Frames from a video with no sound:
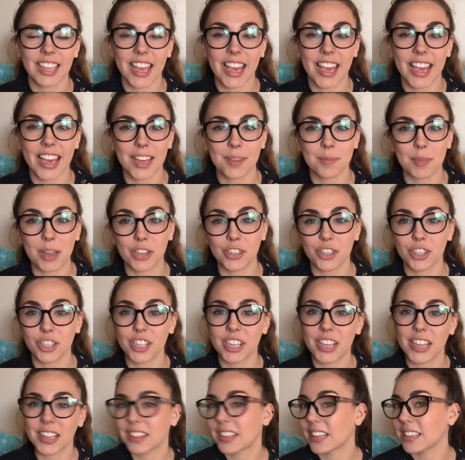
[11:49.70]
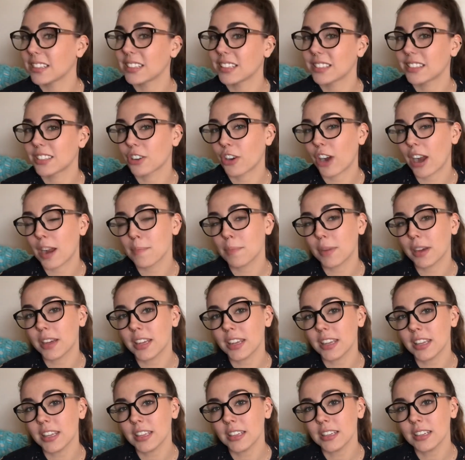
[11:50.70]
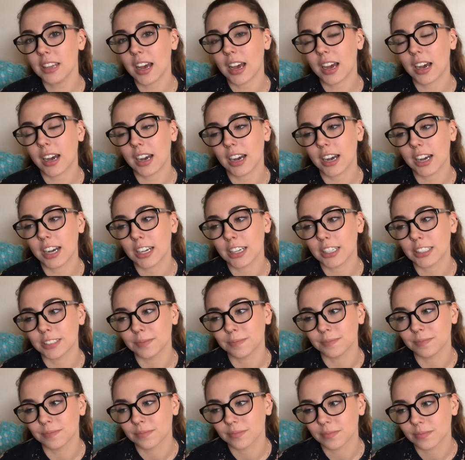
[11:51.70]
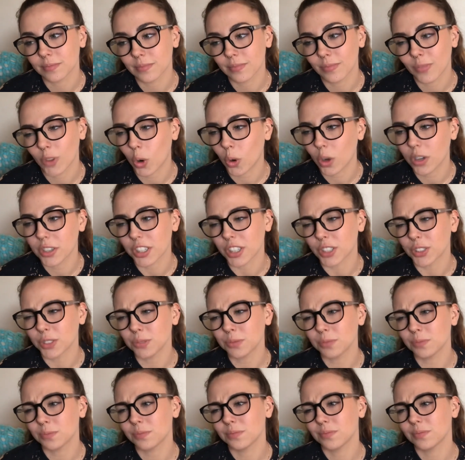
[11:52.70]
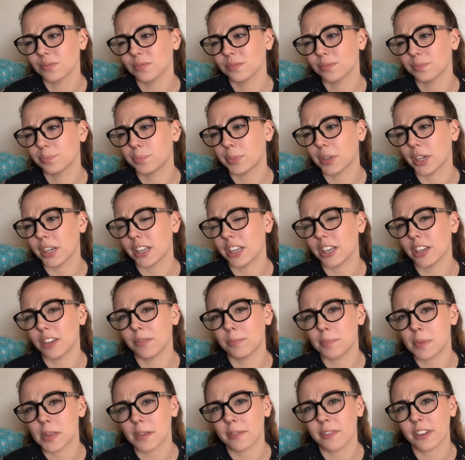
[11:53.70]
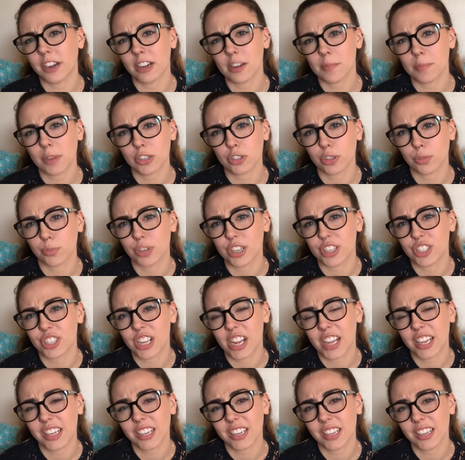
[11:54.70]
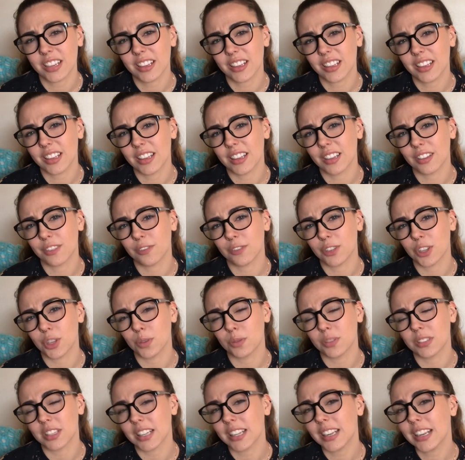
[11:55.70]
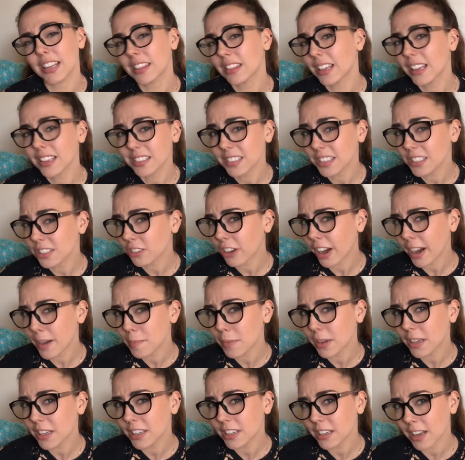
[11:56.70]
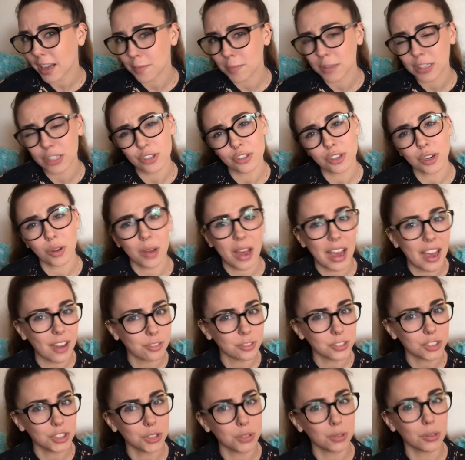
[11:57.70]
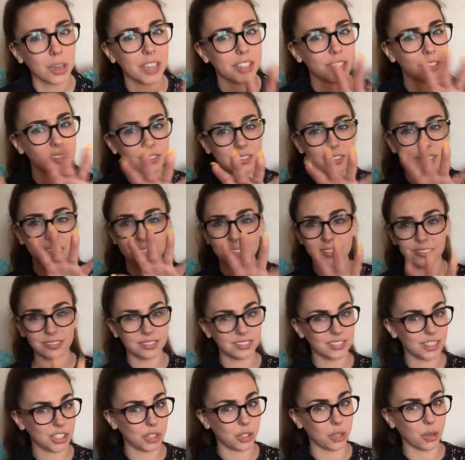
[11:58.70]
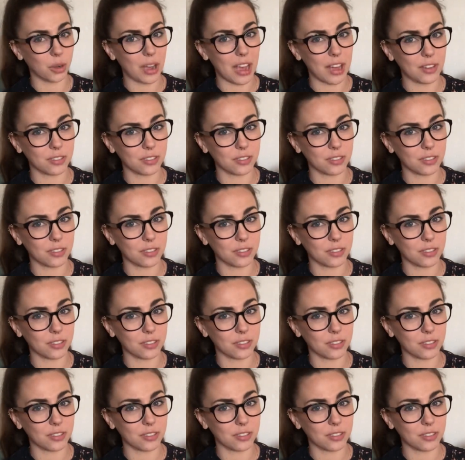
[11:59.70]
and make sure you hit that subscribe button, or don't, but it'd be very much appreciated if you did hit that subscribe button. I mean, you don't have to. You don't